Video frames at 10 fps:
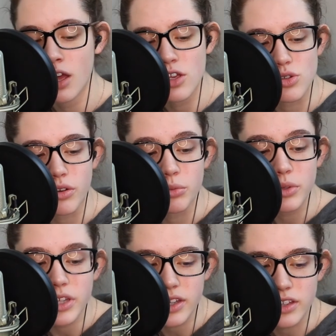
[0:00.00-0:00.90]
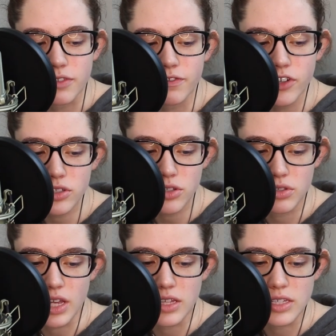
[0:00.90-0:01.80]
So I really like the first two
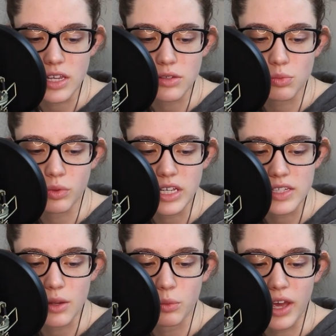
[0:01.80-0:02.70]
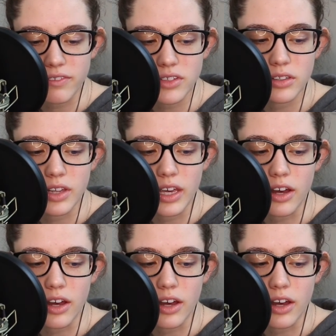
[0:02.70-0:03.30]
sentences when he said we have to like